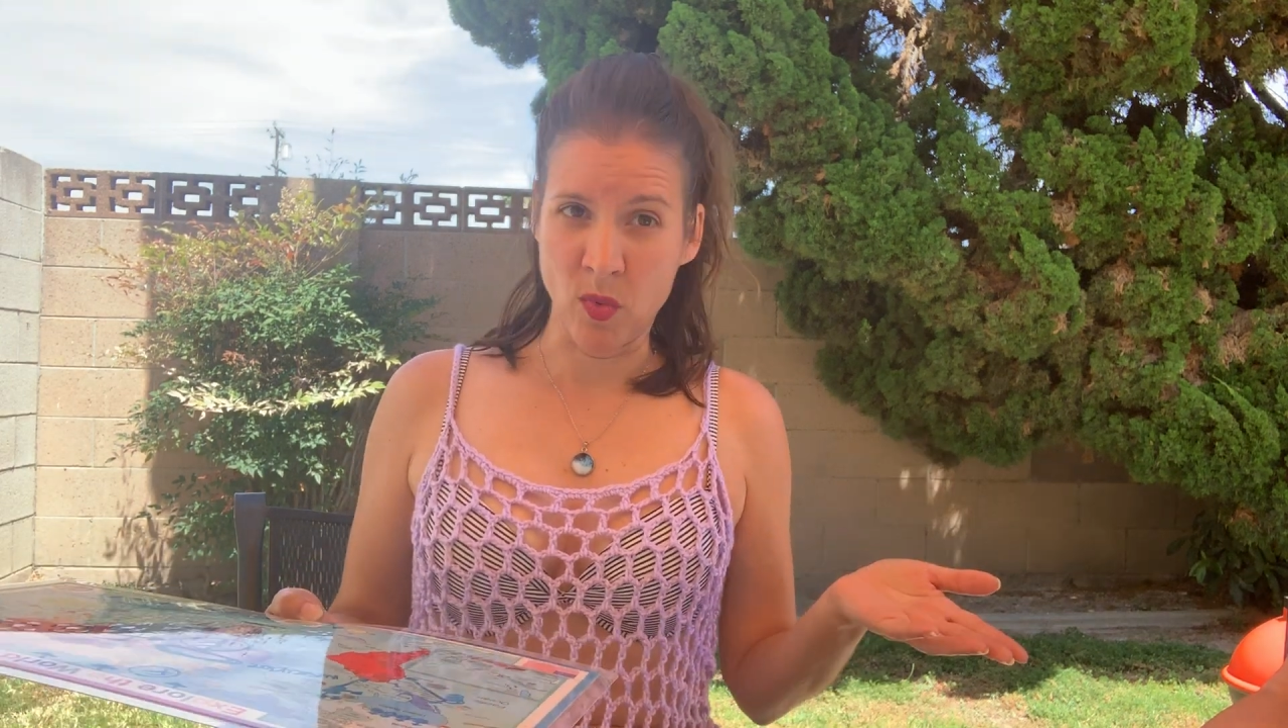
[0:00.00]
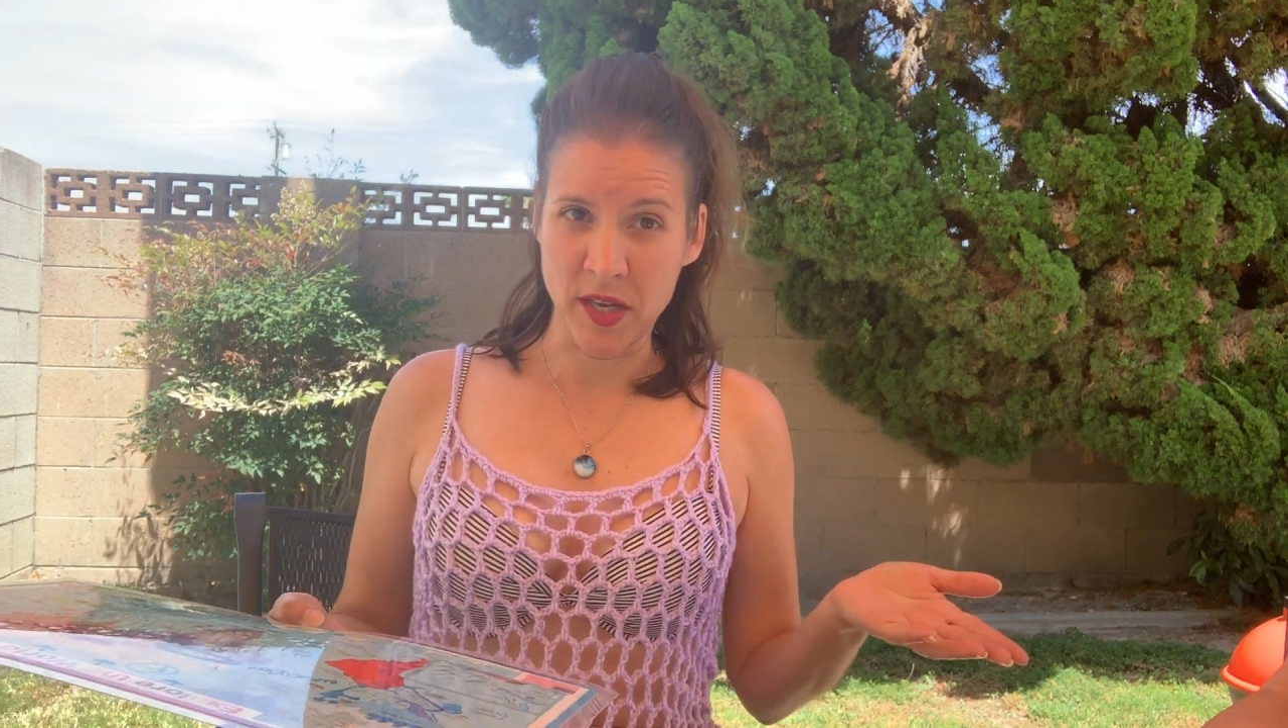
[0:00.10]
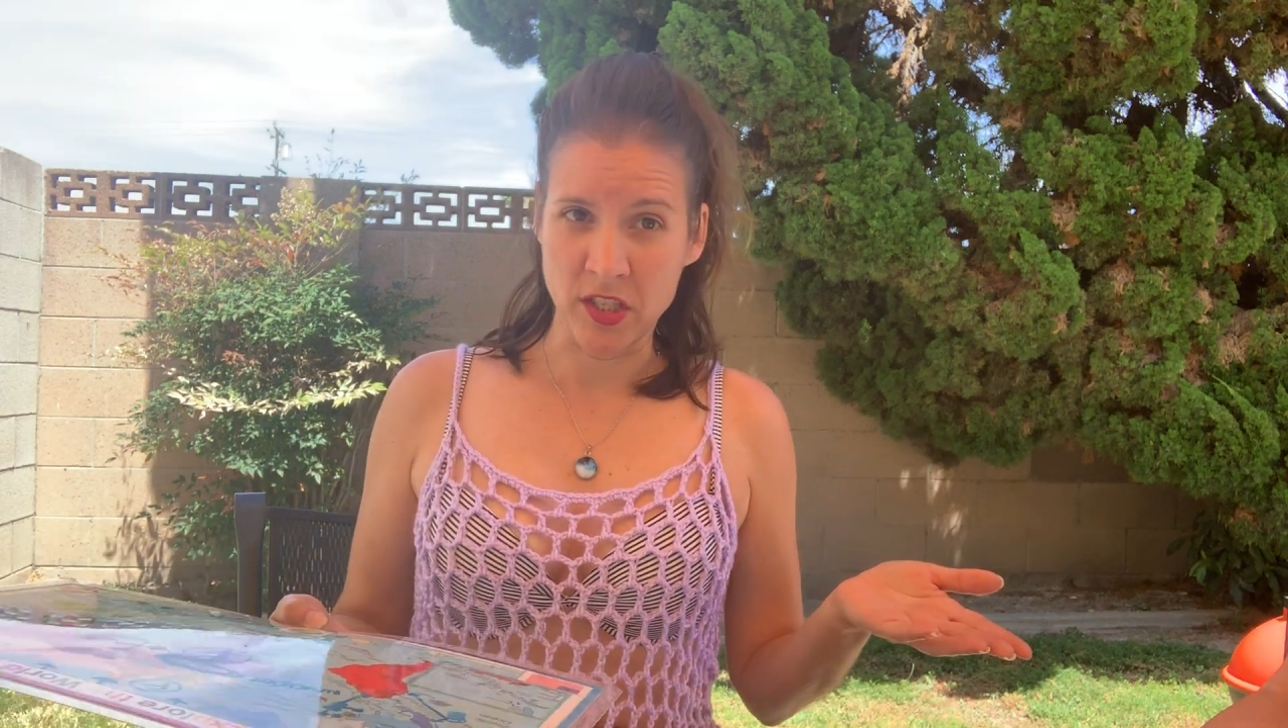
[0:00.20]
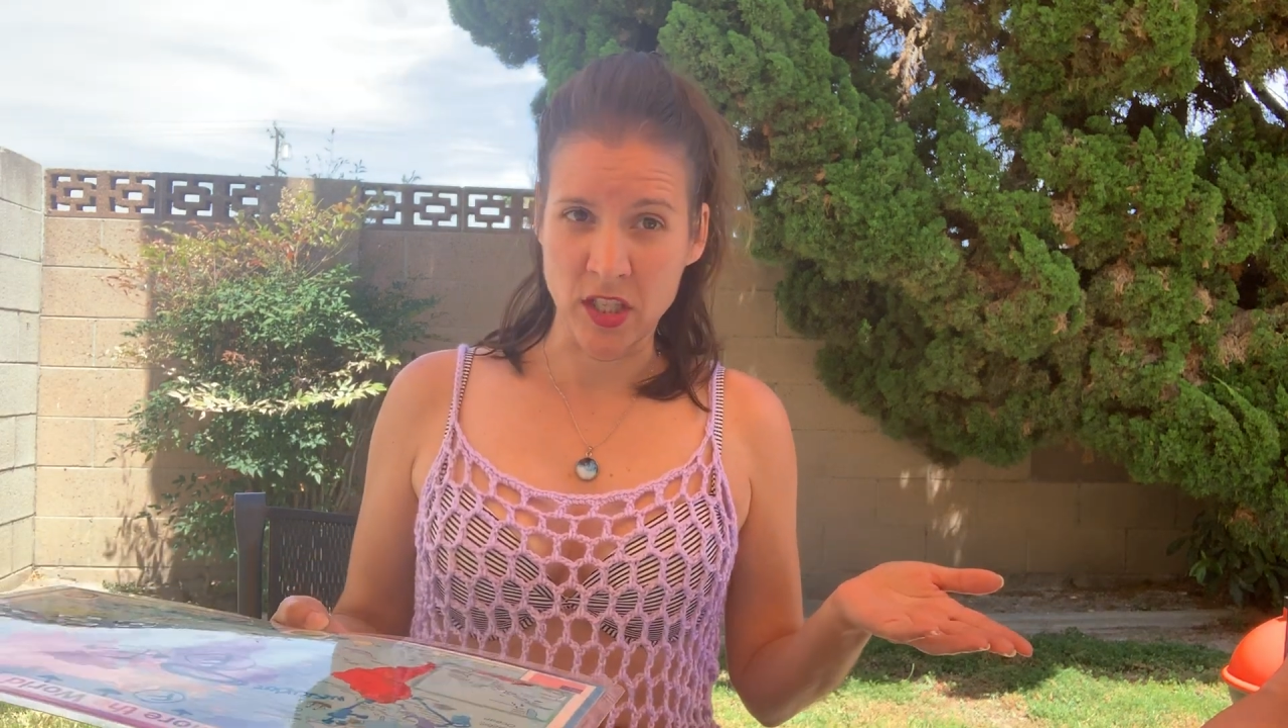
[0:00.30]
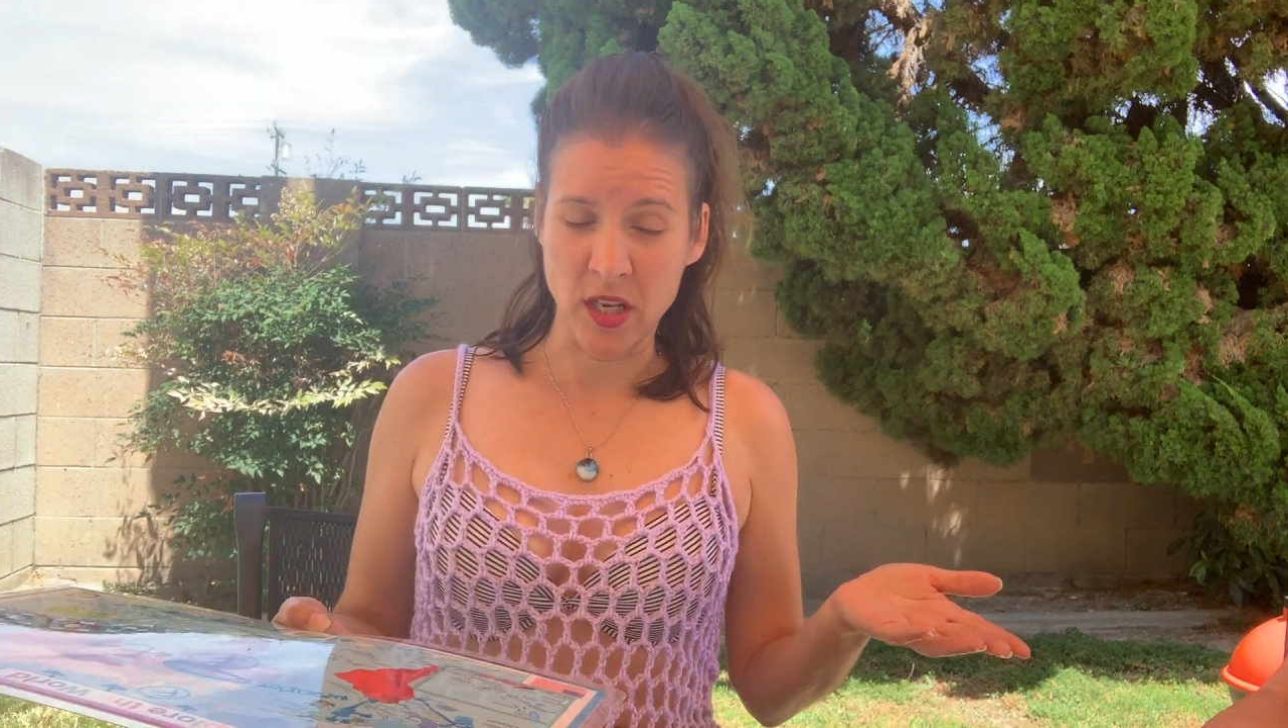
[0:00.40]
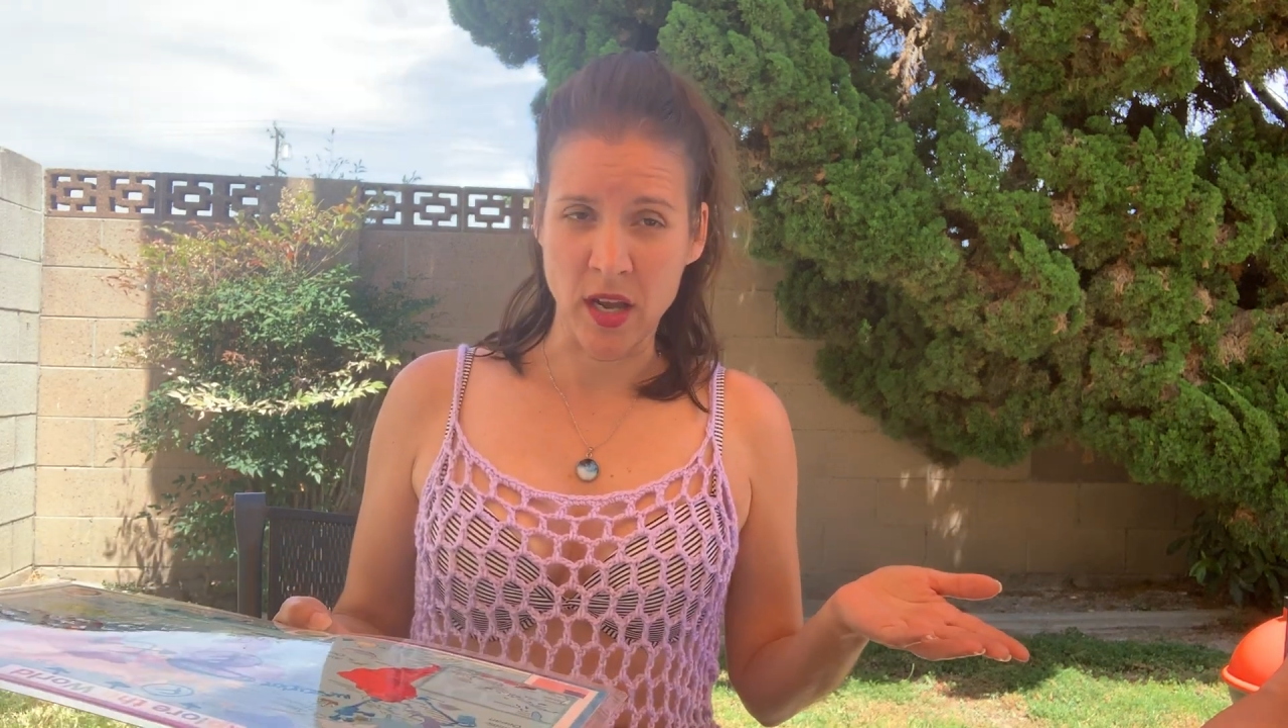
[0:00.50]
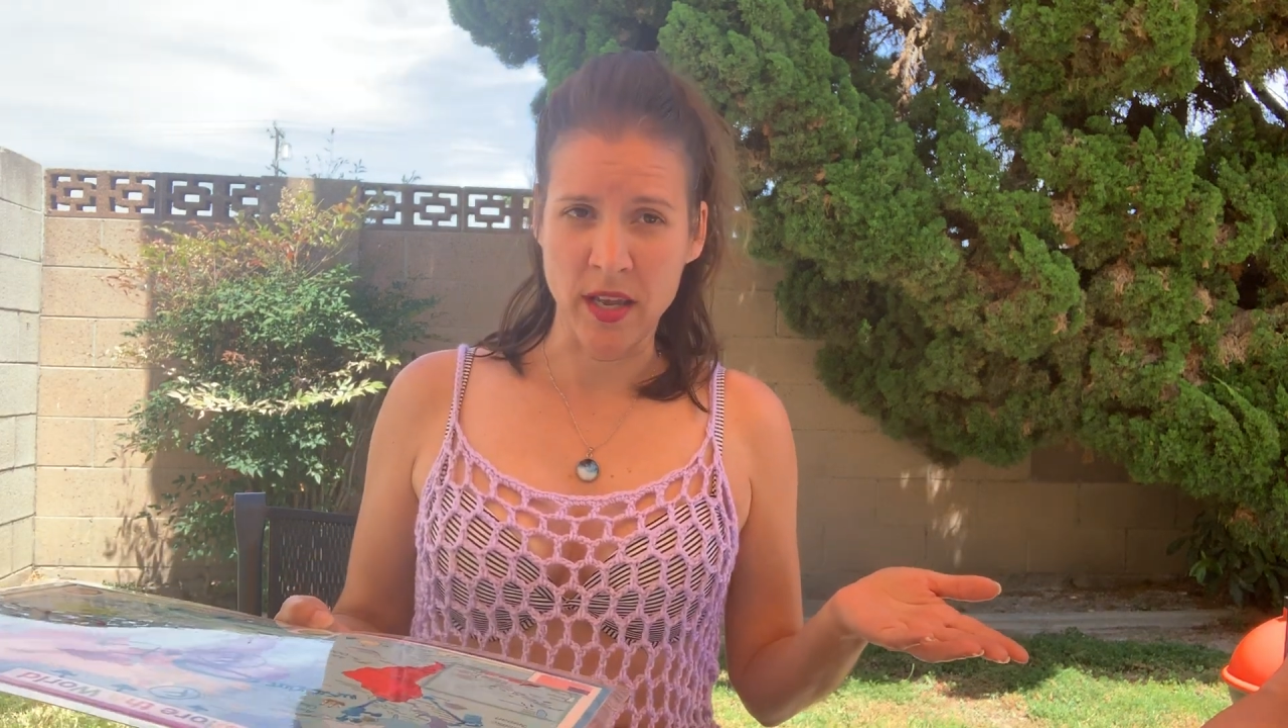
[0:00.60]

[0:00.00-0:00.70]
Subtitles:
watched it,